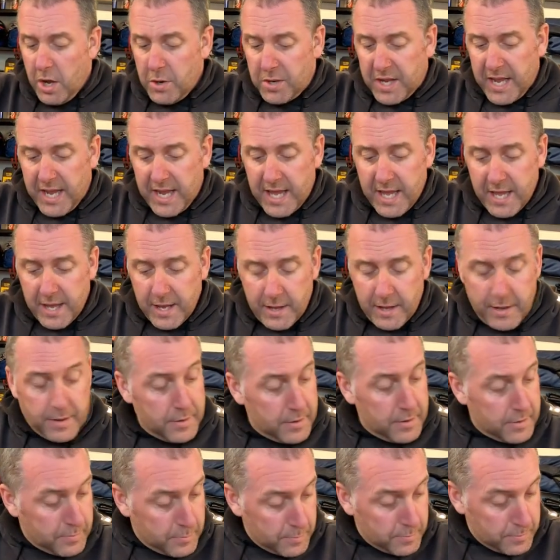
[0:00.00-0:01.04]
Okay,
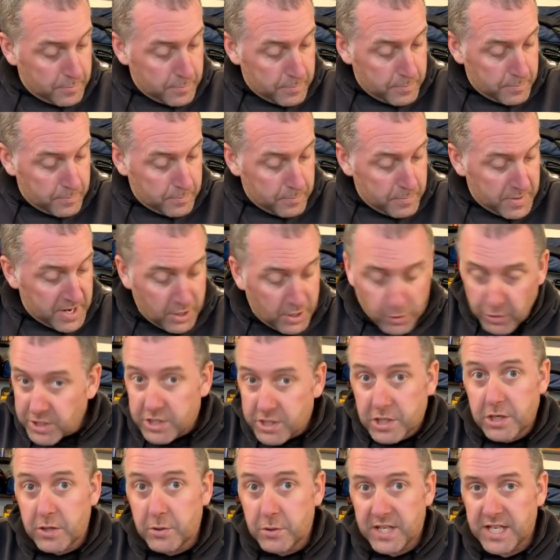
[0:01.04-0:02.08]
in order
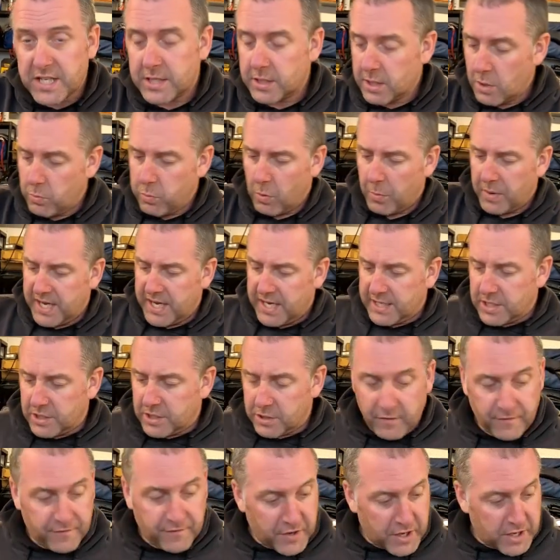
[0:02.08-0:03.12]
to do this, what we need to do